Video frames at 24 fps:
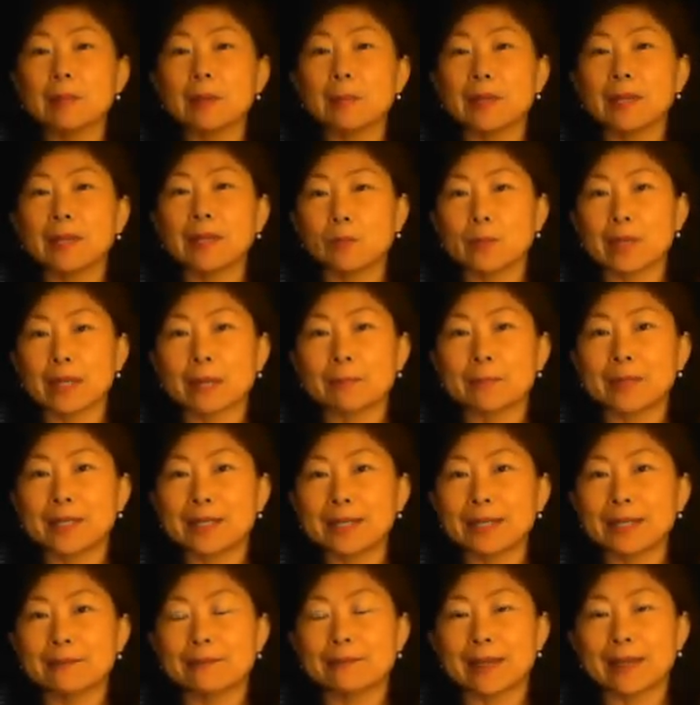big
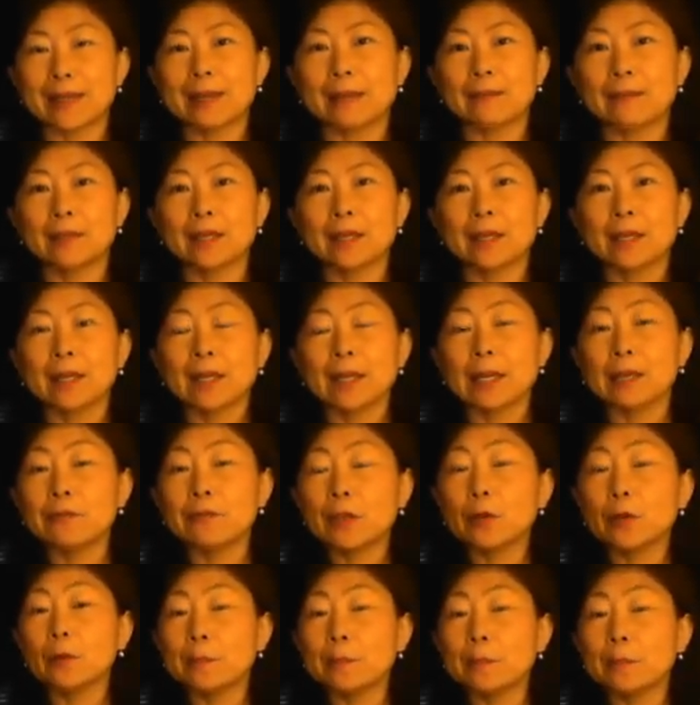Wikipedia fan. If
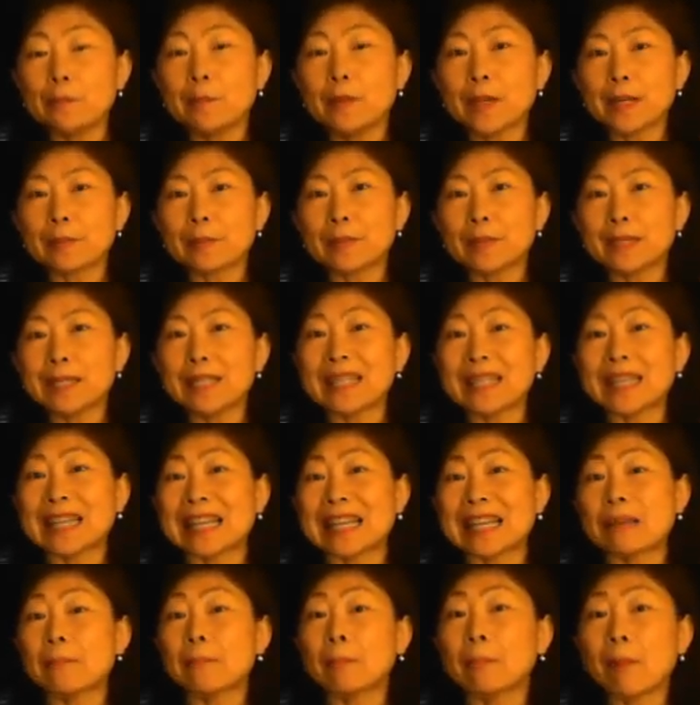you
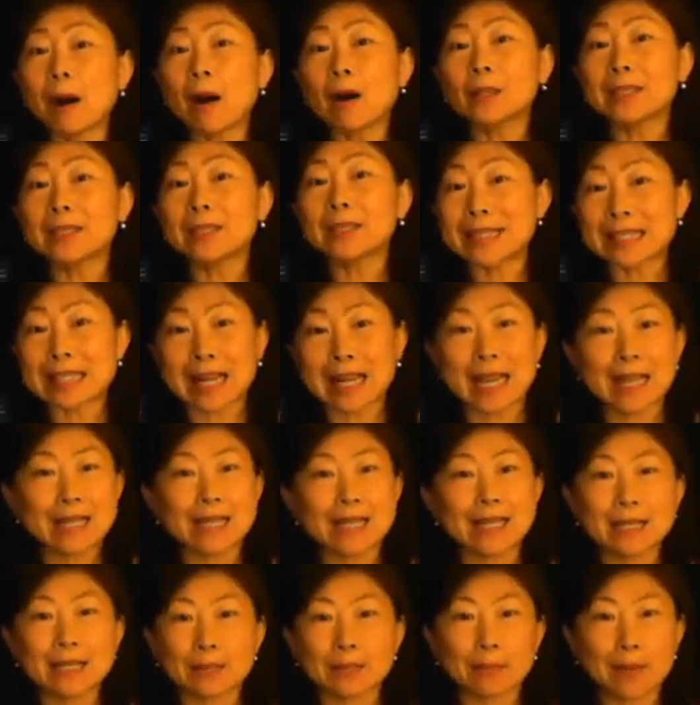Wikipedia modern
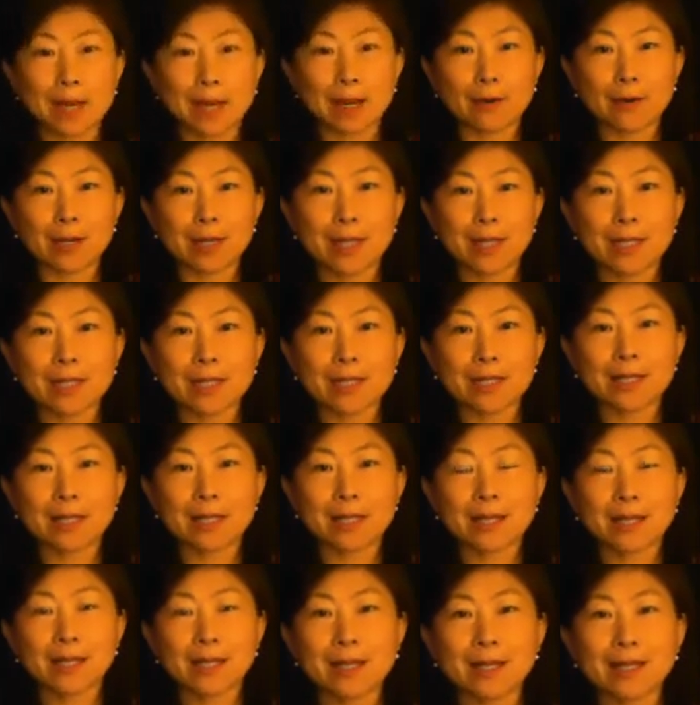Chinese marriage,
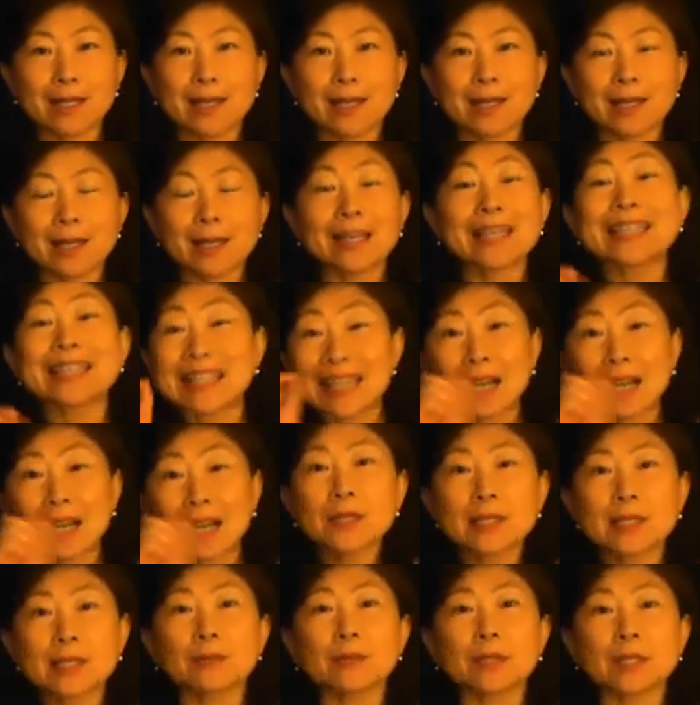it
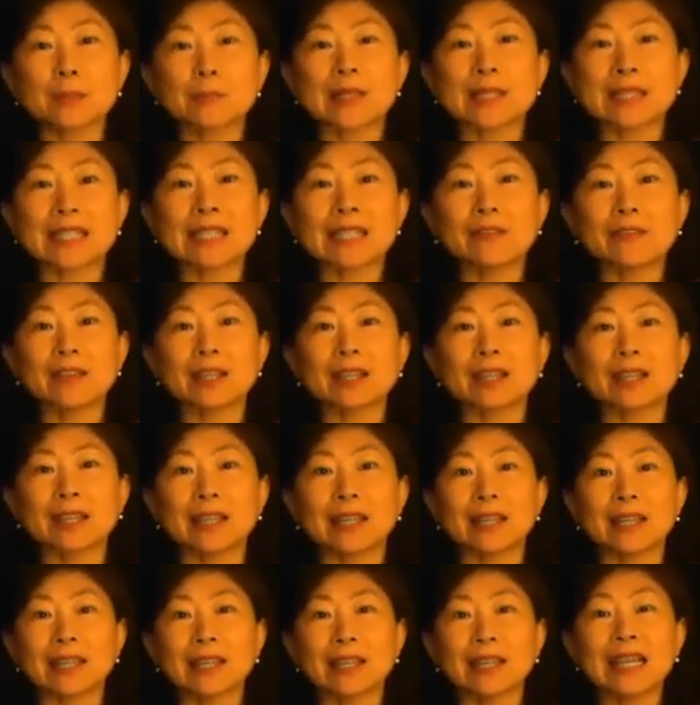tells you
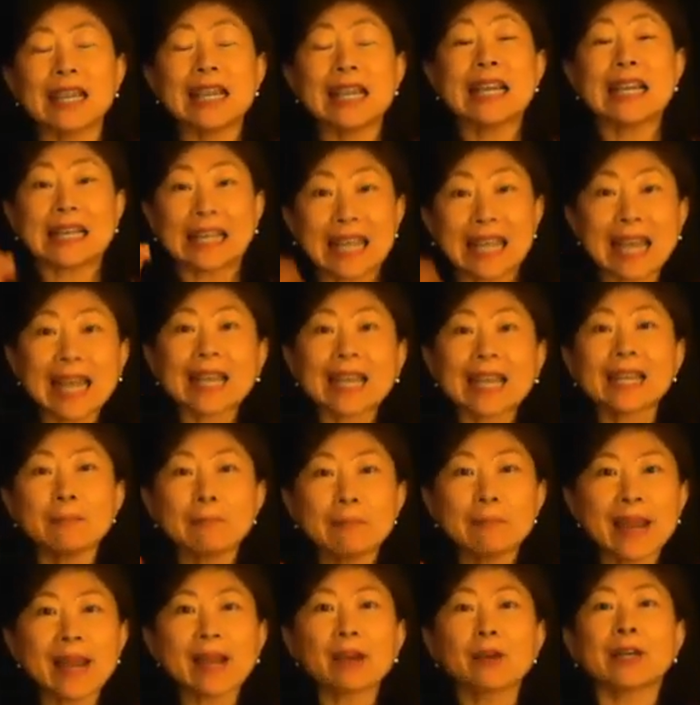specifically, getting
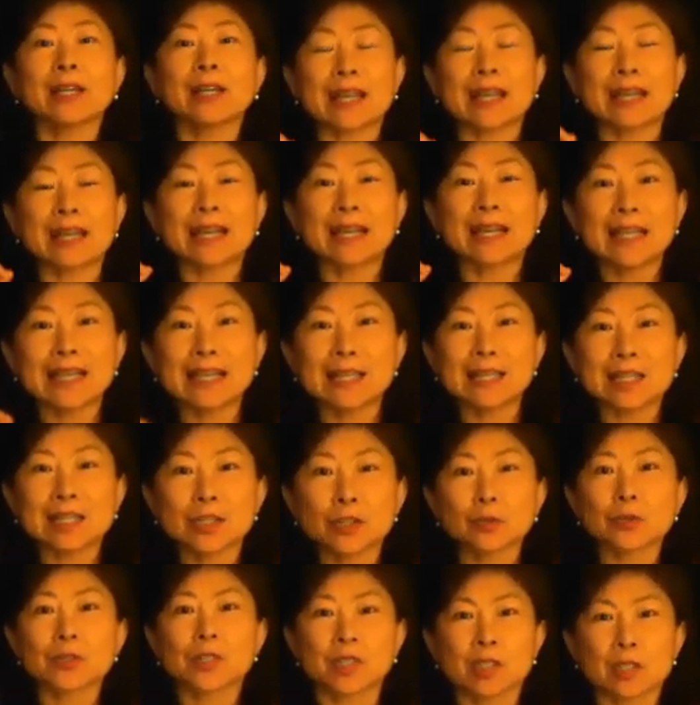married is
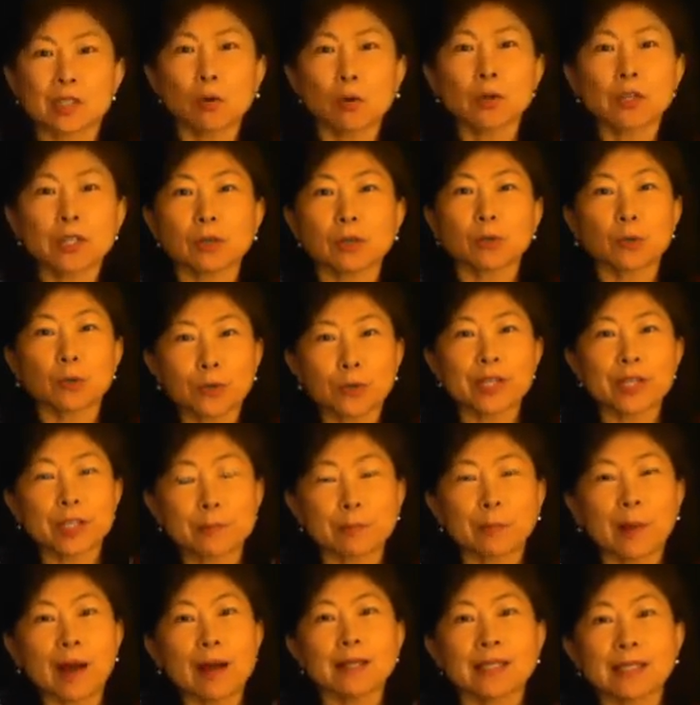your social
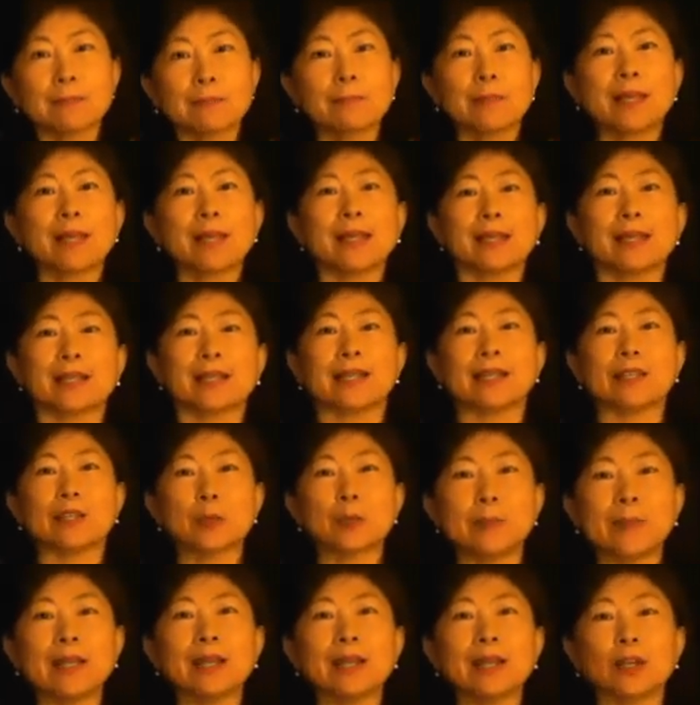responsibility to
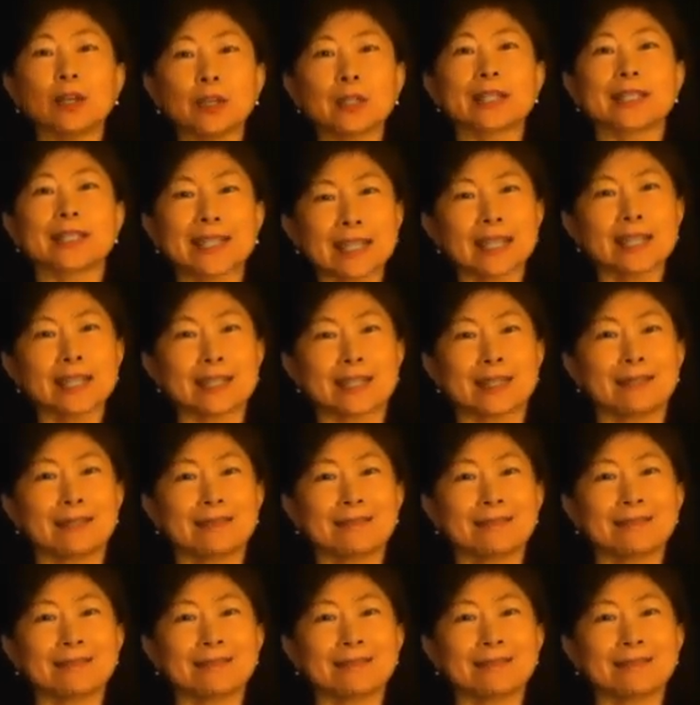be a good citizen.